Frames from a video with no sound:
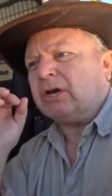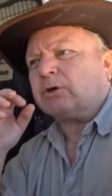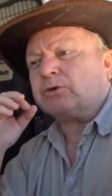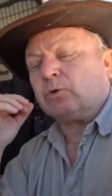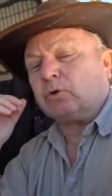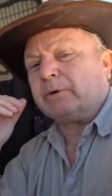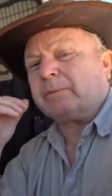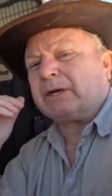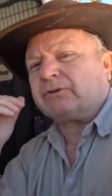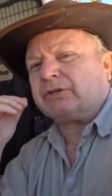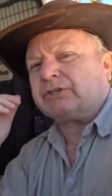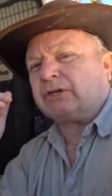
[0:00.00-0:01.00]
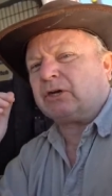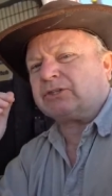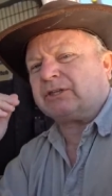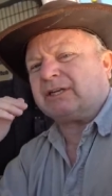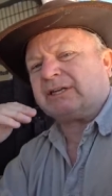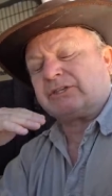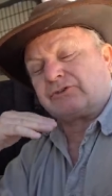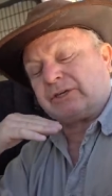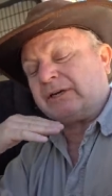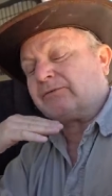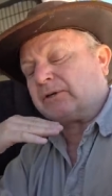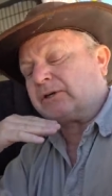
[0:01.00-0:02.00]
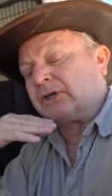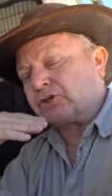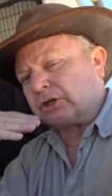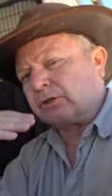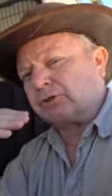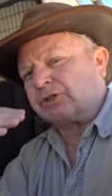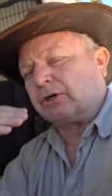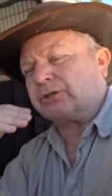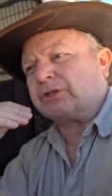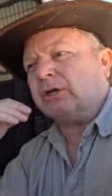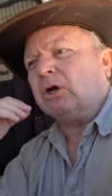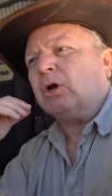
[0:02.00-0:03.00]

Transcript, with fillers: because an ordinary battery charger, that even a trickle charger,